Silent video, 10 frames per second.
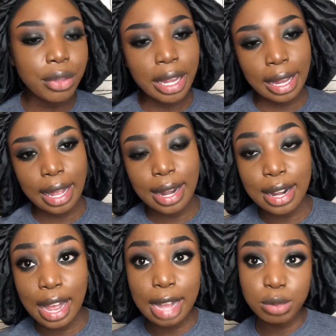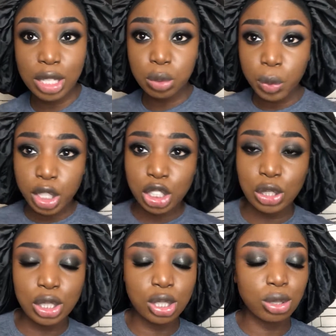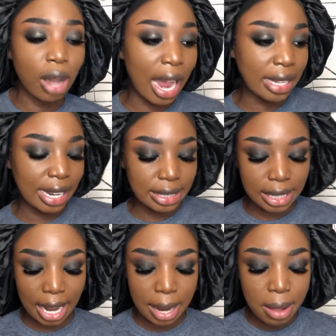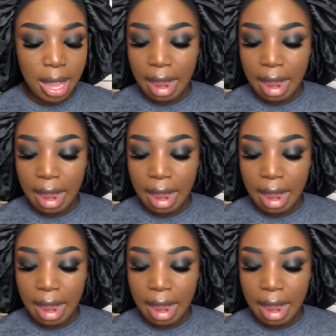And so that's what we're going to use to highlight today.